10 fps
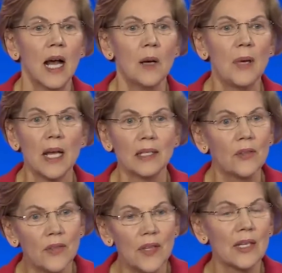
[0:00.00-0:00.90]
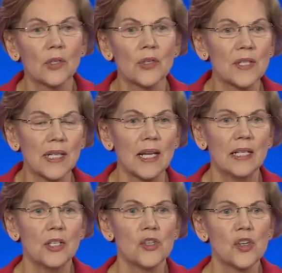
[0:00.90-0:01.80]
about in theaters
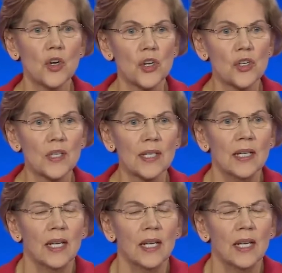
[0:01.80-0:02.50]
and in churches.